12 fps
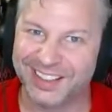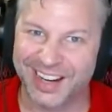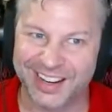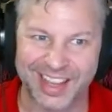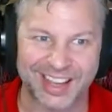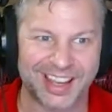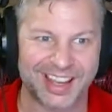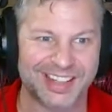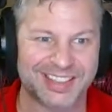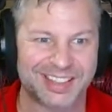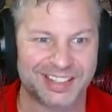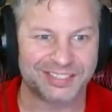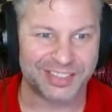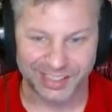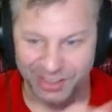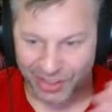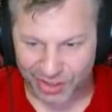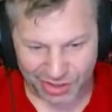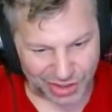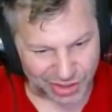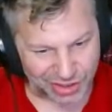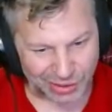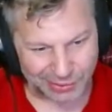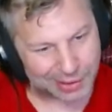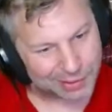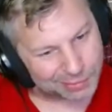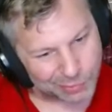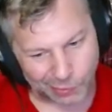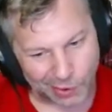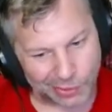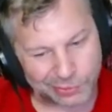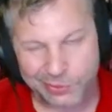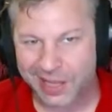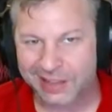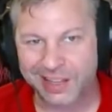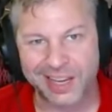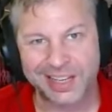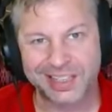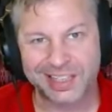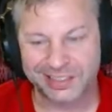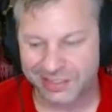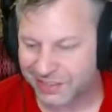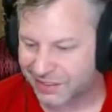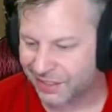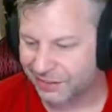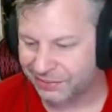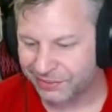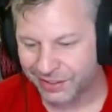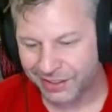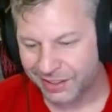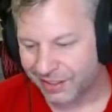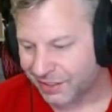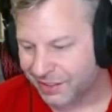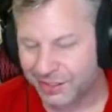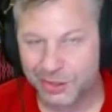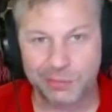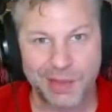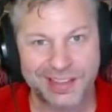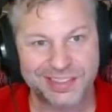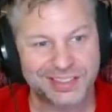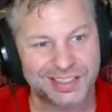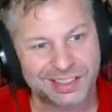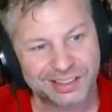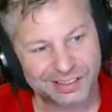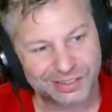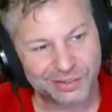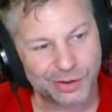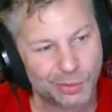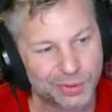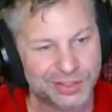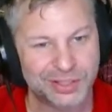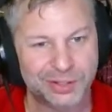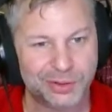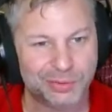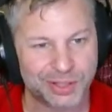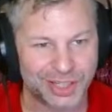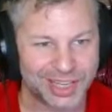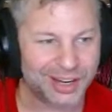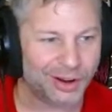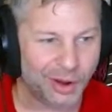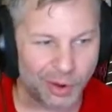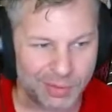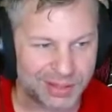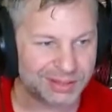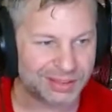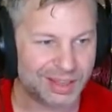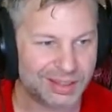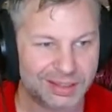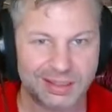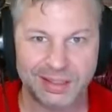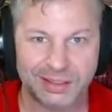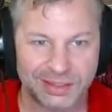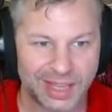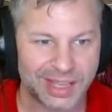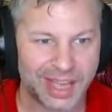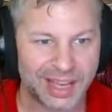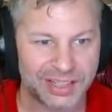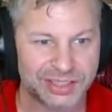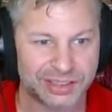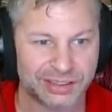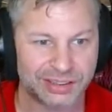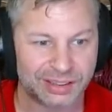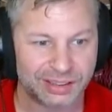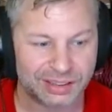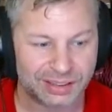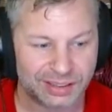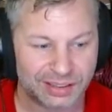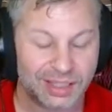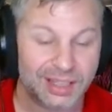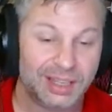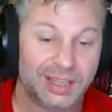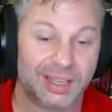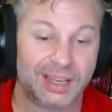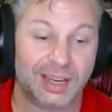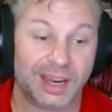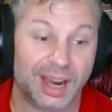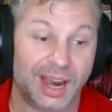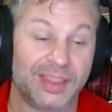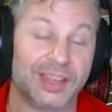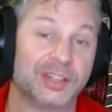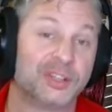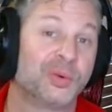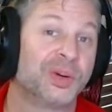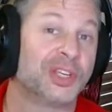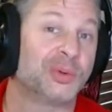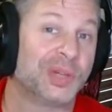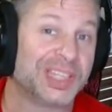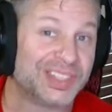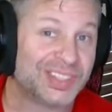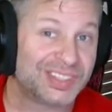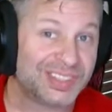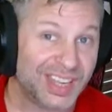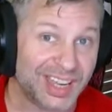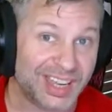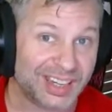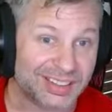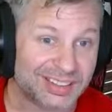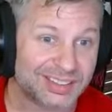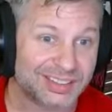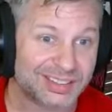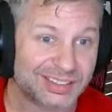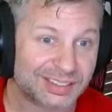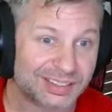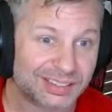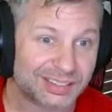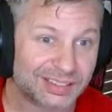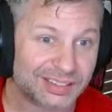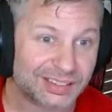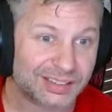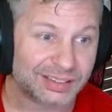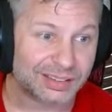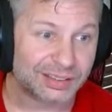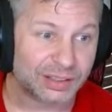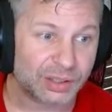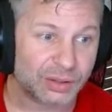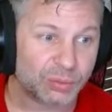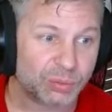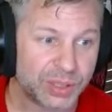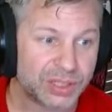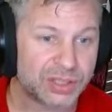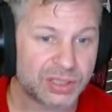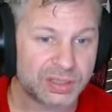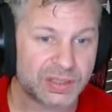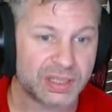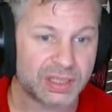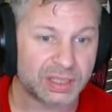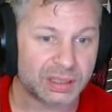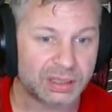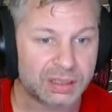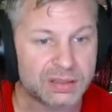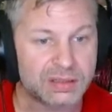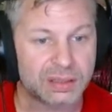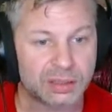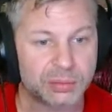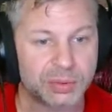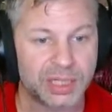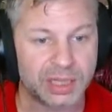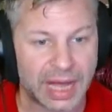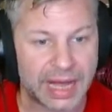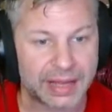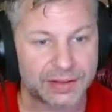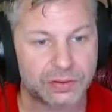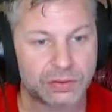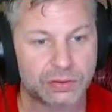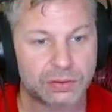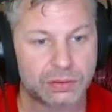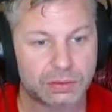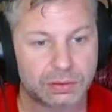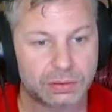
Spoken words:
and that kind of stuff. Like just show up, run through that line, get your stuff, get your messaging, know what to do when you get home, and take action. And then in 2026, we should see considerably less